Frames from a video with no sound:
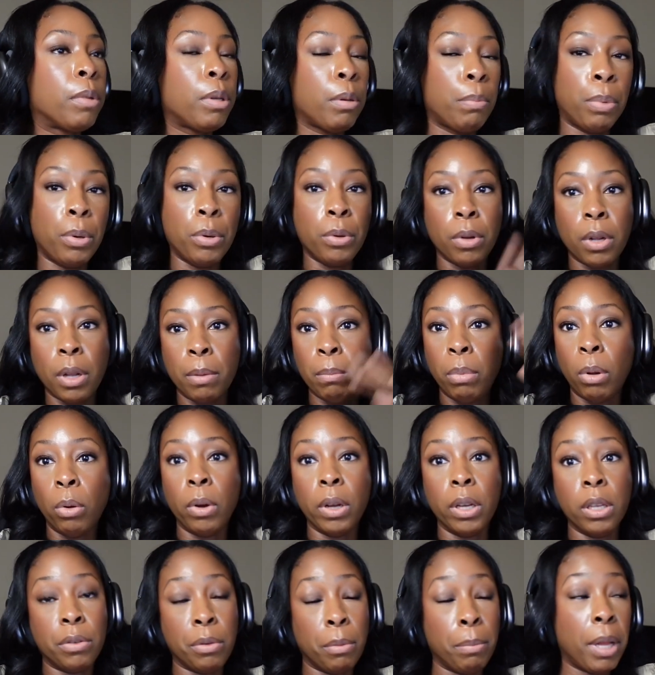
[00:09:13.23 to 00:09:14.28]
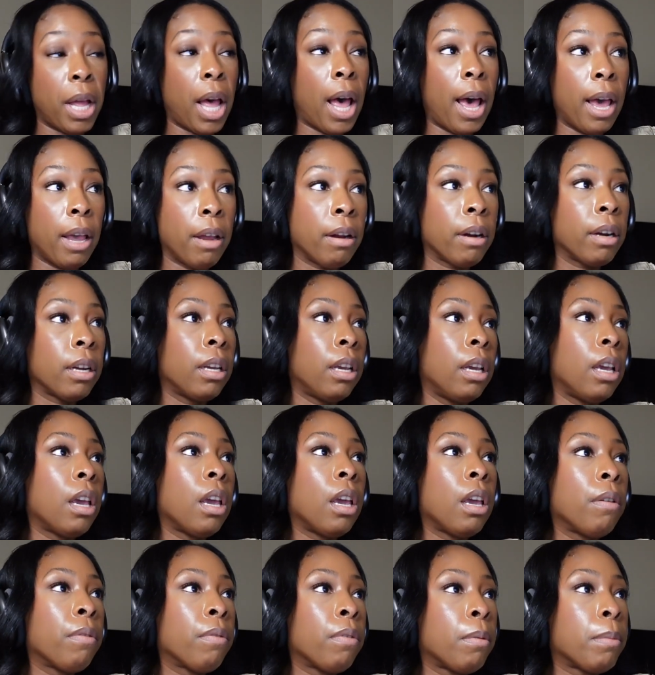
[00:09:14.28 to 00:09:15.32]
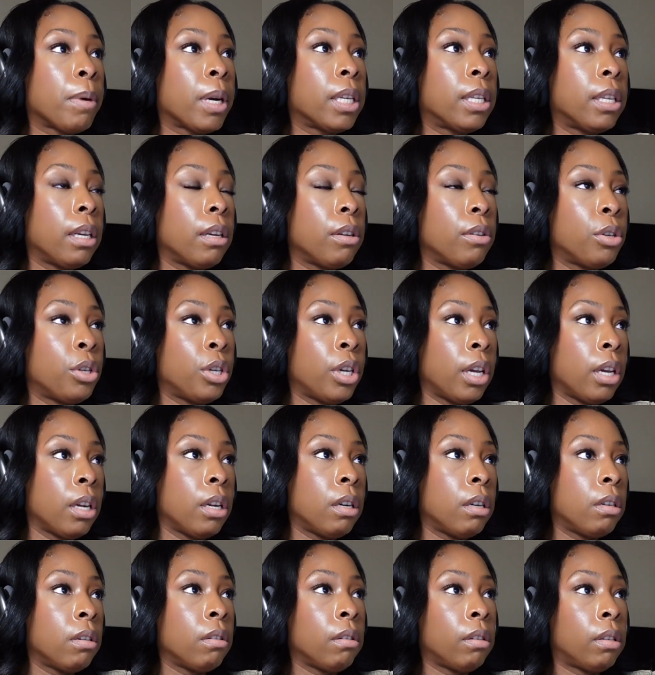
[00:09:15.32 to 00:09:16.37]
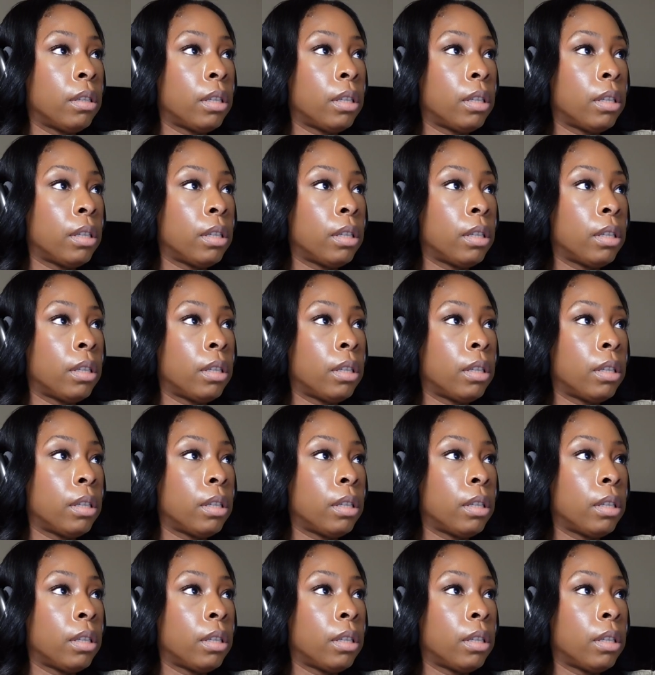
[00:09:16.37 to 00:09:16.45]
to pull employees from the hierarchy, from our sales channel.